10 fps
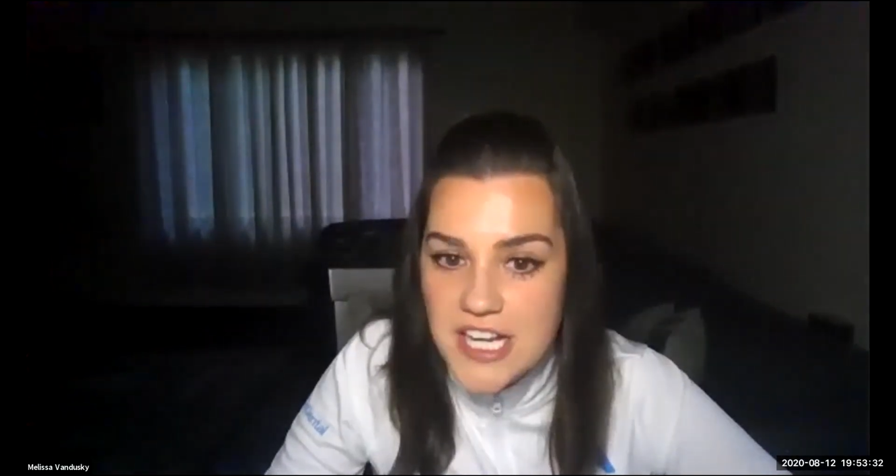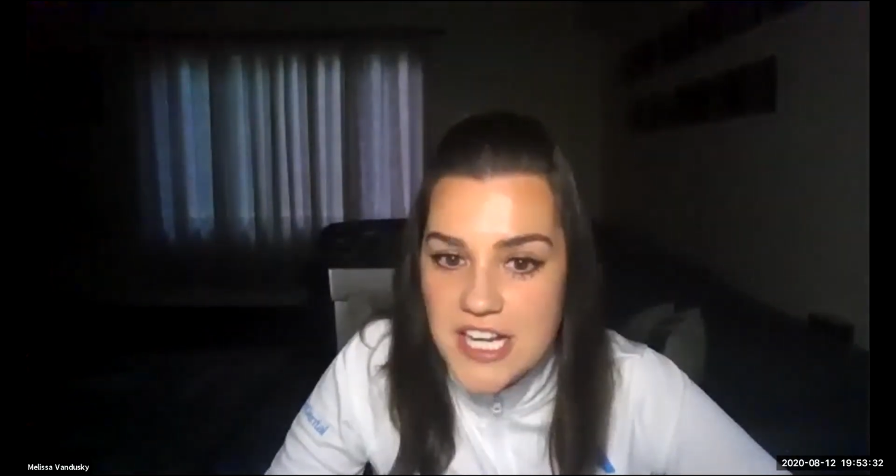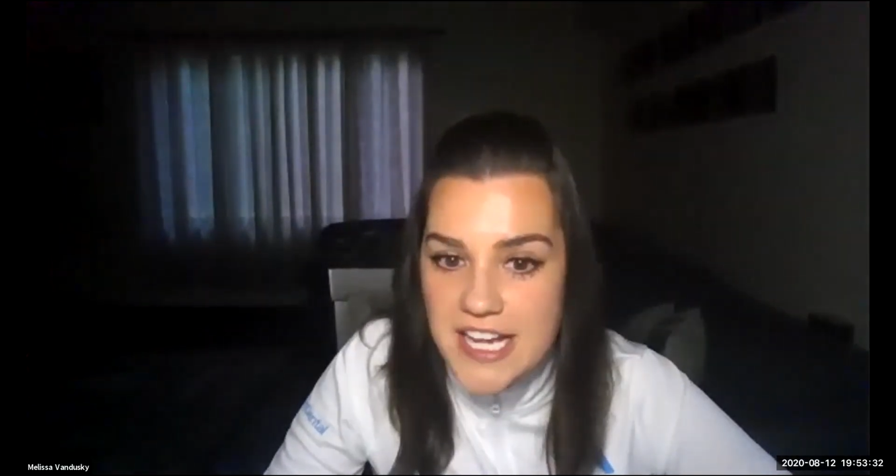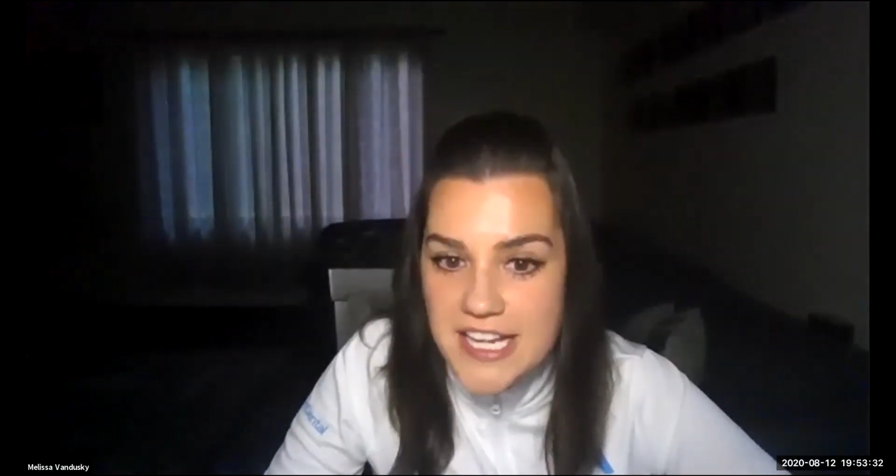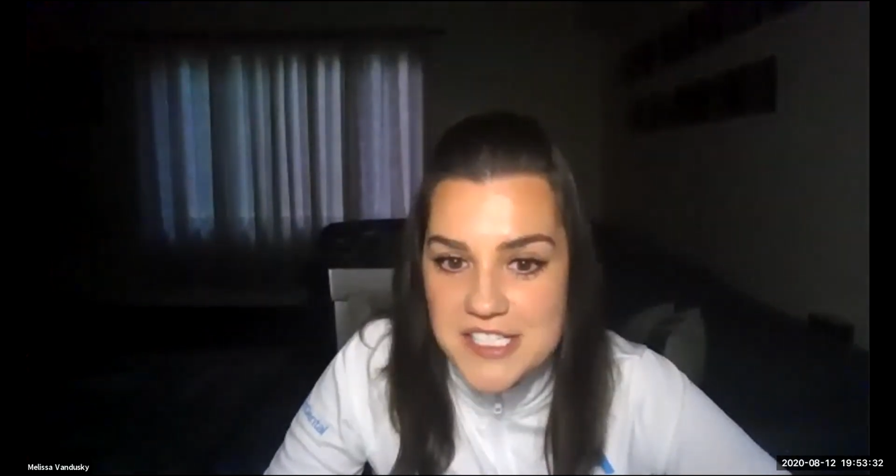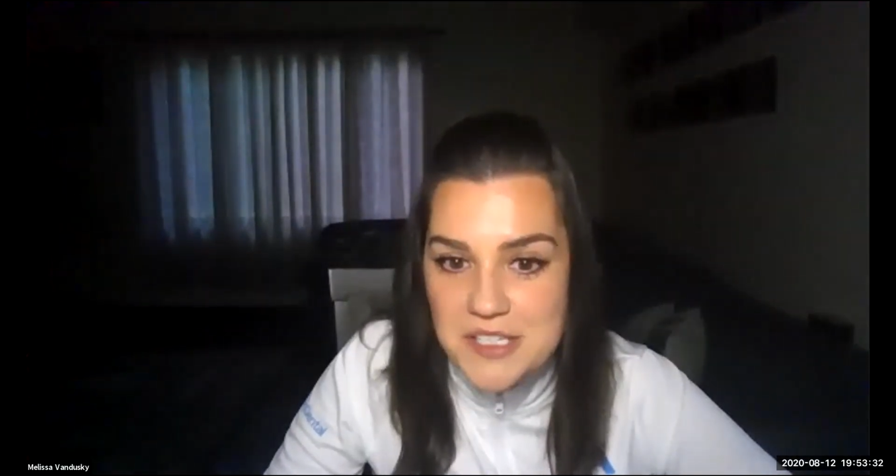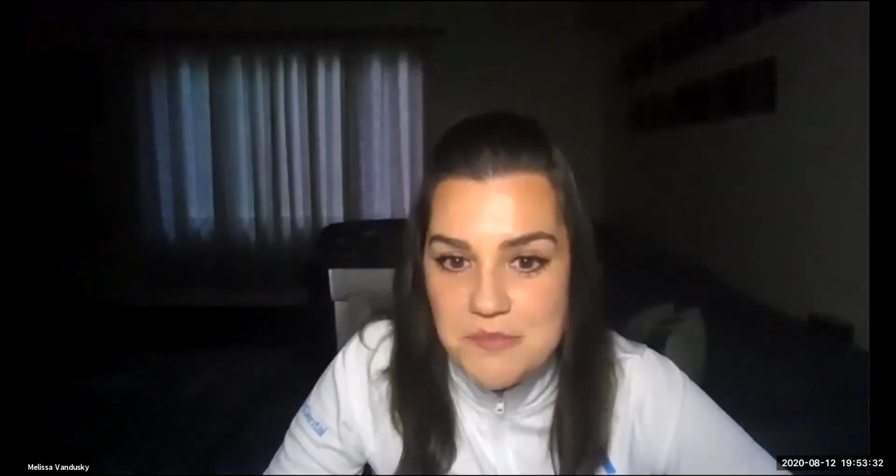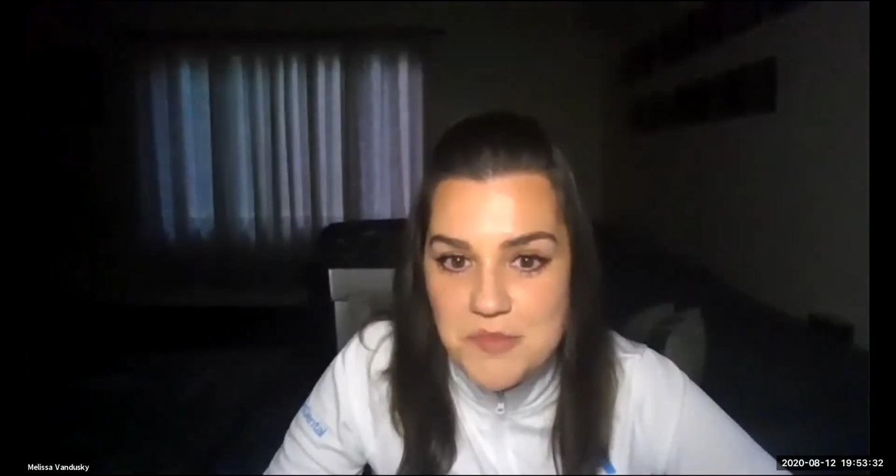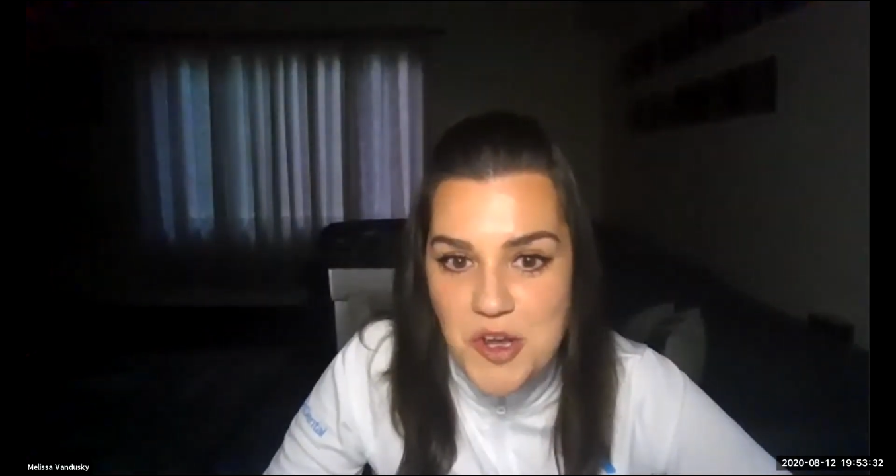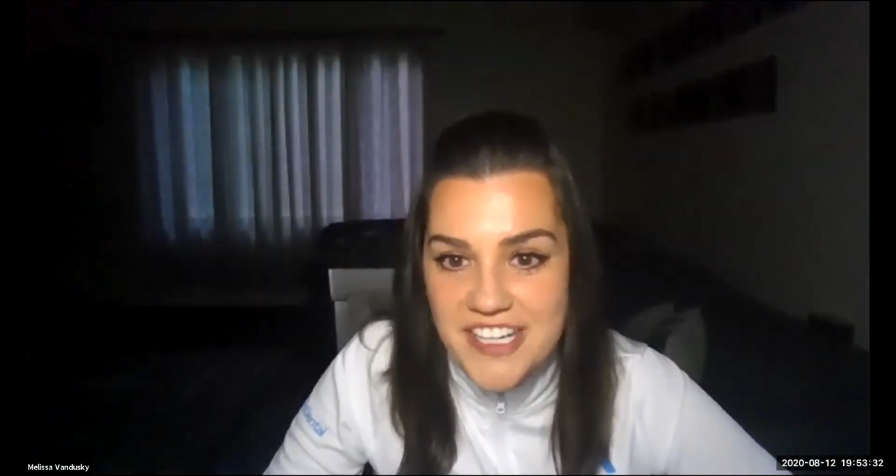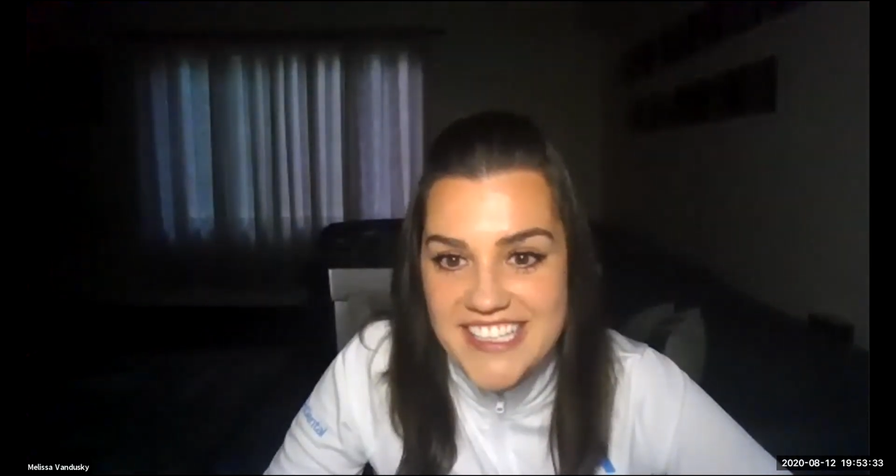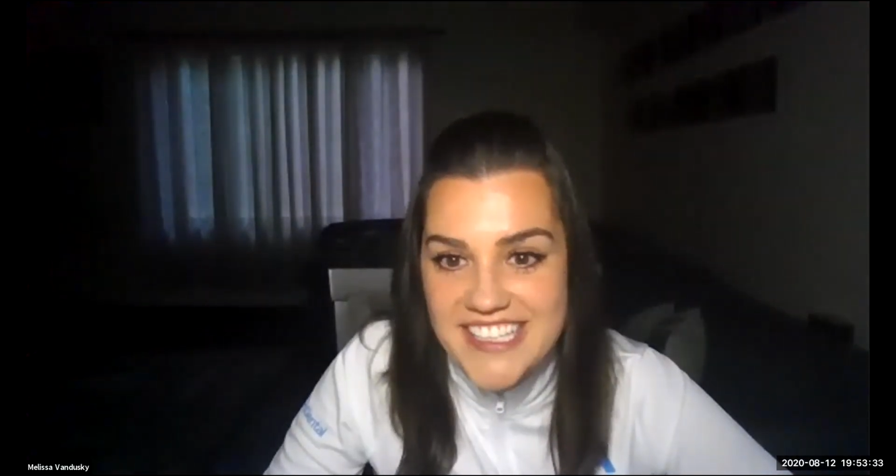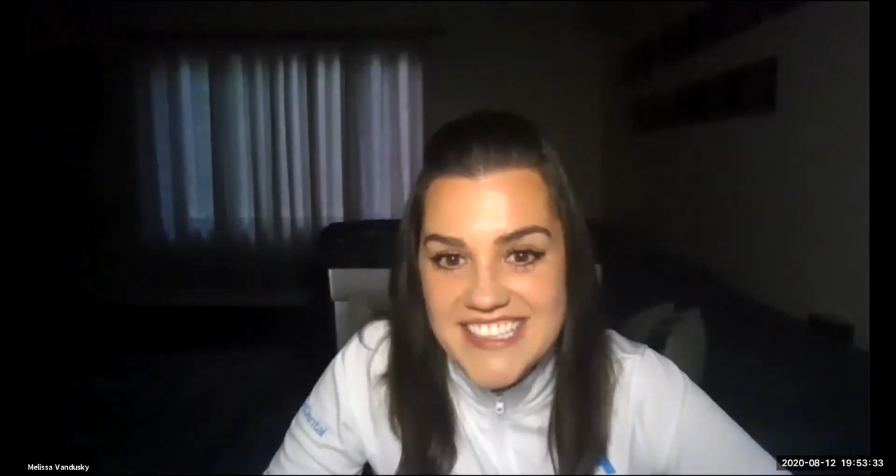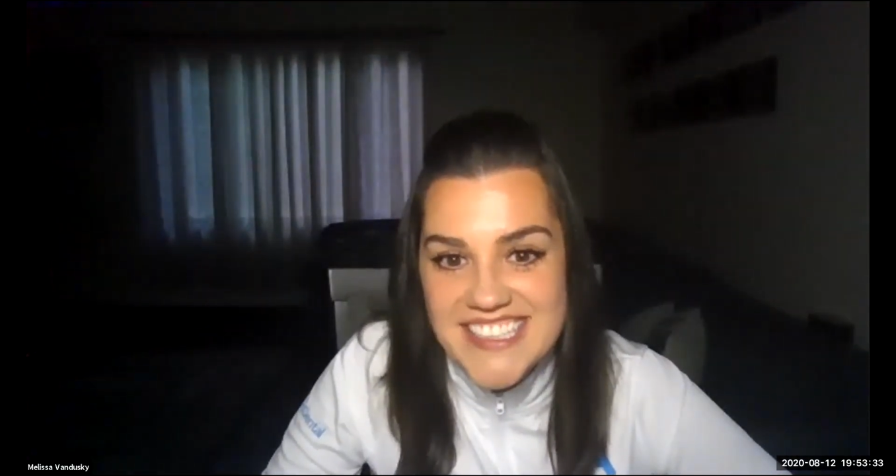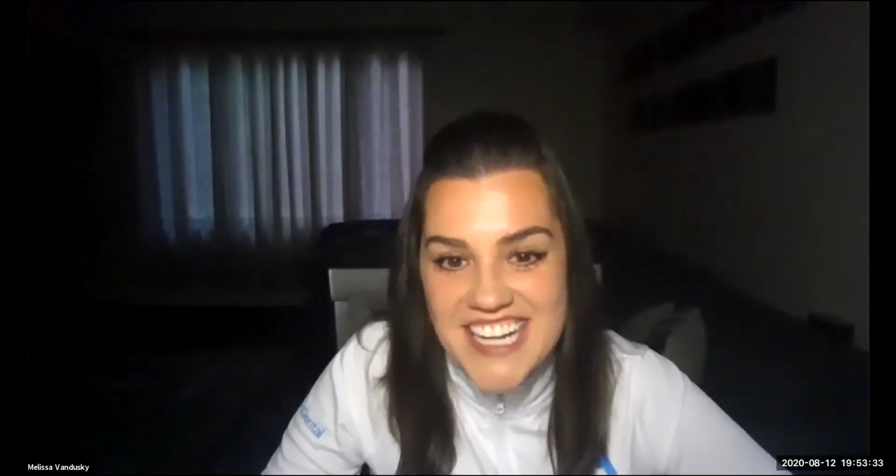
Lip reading: guys. I'm sorry.